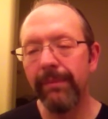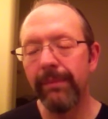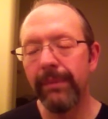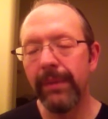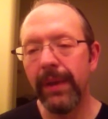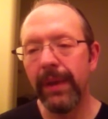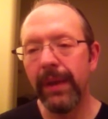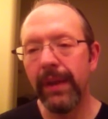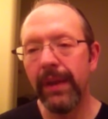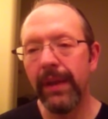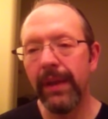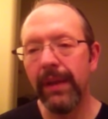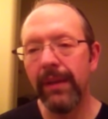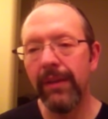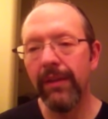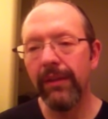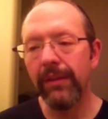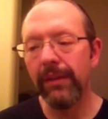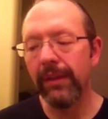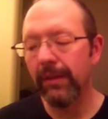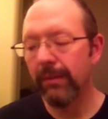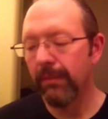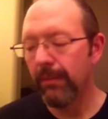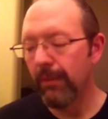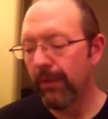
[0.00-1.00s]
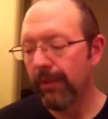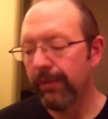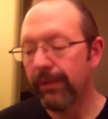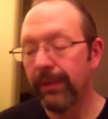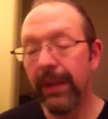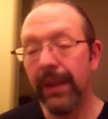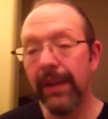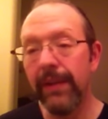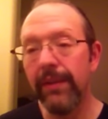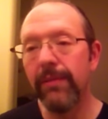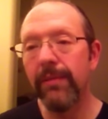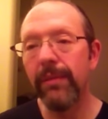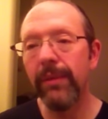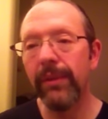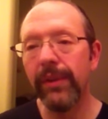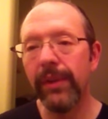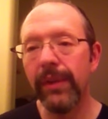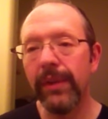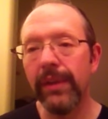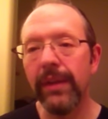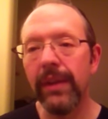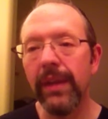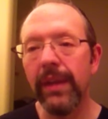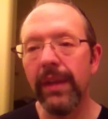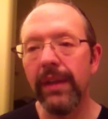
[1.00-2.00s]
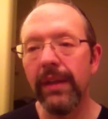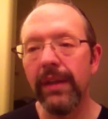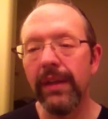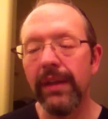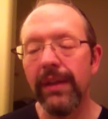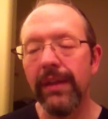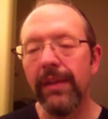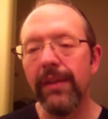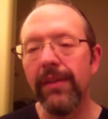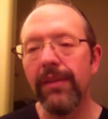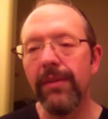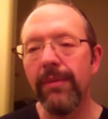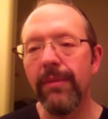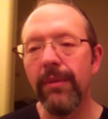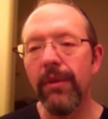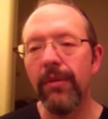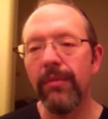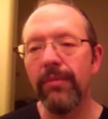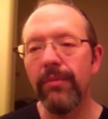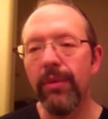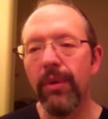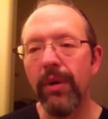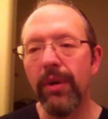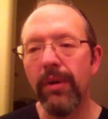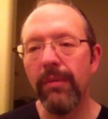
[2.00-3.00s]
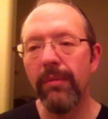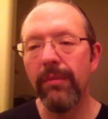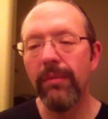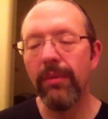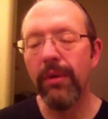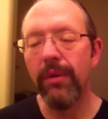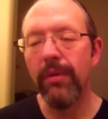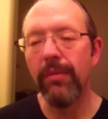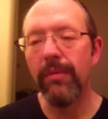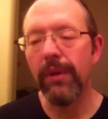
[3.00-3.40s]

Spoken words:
It's a little more flexible than the Smoke boar